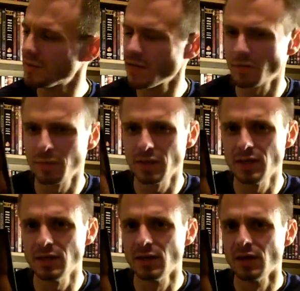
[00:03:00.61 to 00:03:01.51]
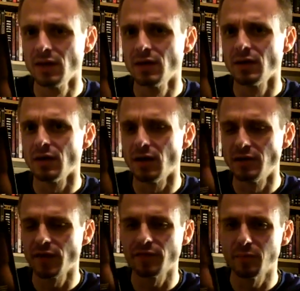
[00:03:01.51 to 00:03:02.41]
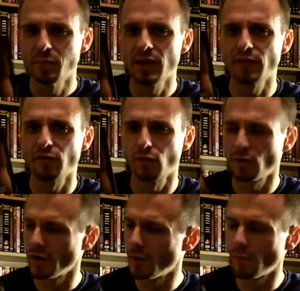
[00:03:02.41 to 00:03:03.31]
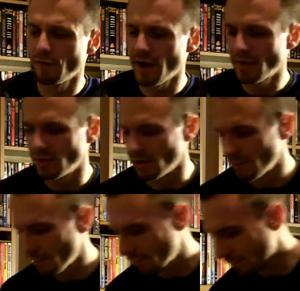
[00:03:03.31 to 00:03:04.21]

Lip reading: this has to be a definite pick for number 5 here.